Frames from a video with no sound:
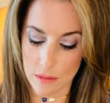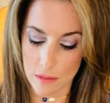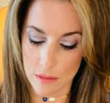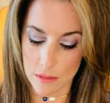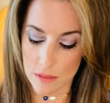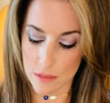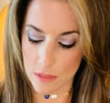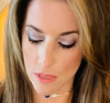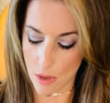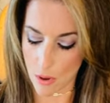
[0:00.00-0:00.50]

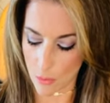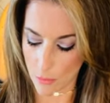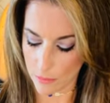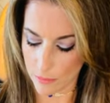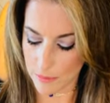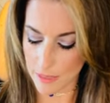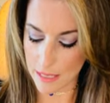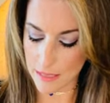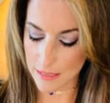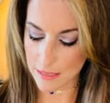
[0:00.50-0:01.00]
So
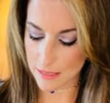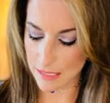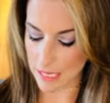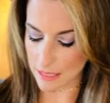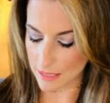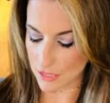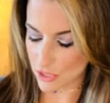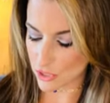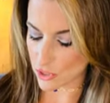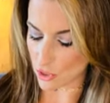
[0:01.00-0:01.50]
let's get
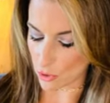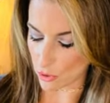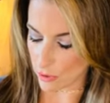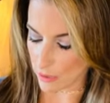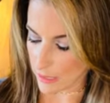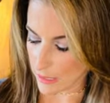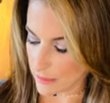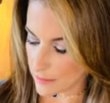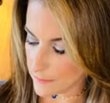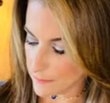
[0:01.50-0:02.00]

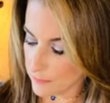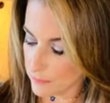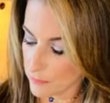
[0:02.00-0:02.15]
started.